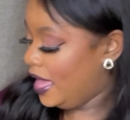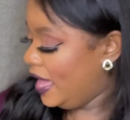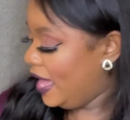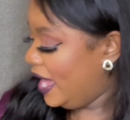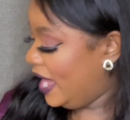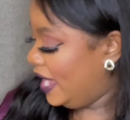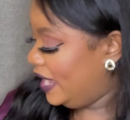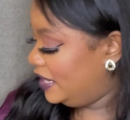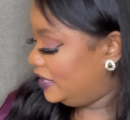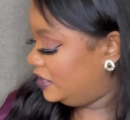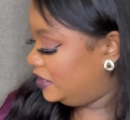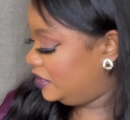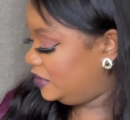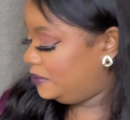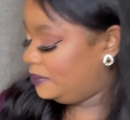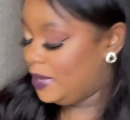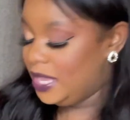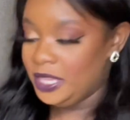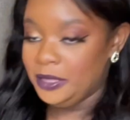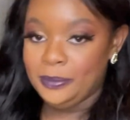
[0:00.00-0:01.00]
and
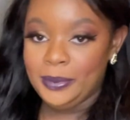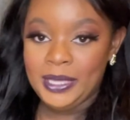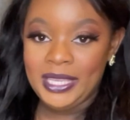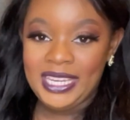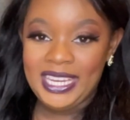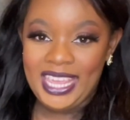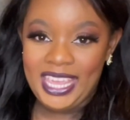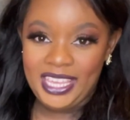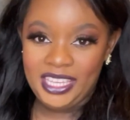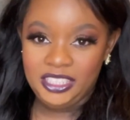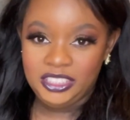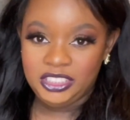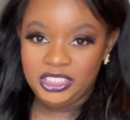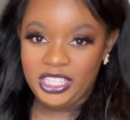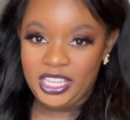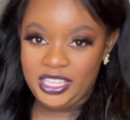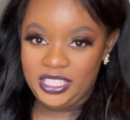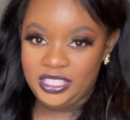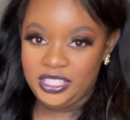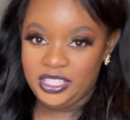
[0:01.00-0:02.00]
maybe an
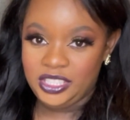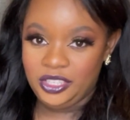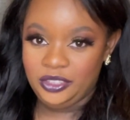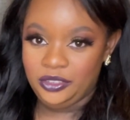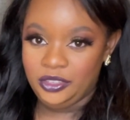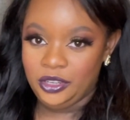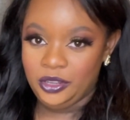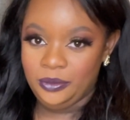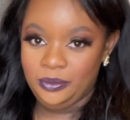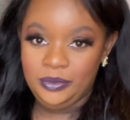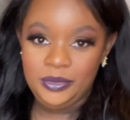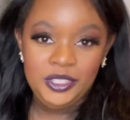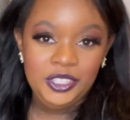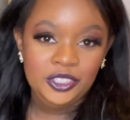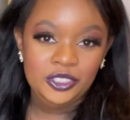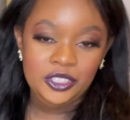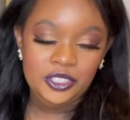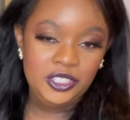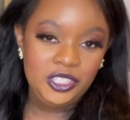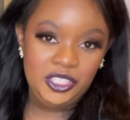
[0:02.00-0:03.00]
HA serum, you're
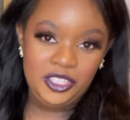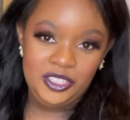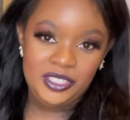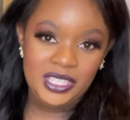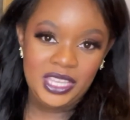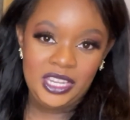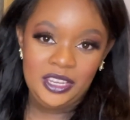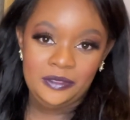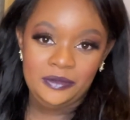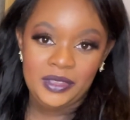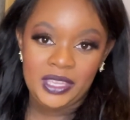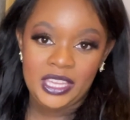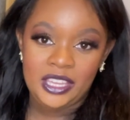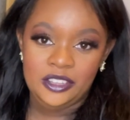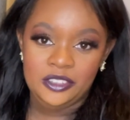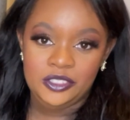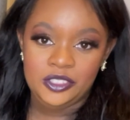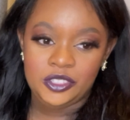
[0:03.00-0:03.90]
not to use anything else.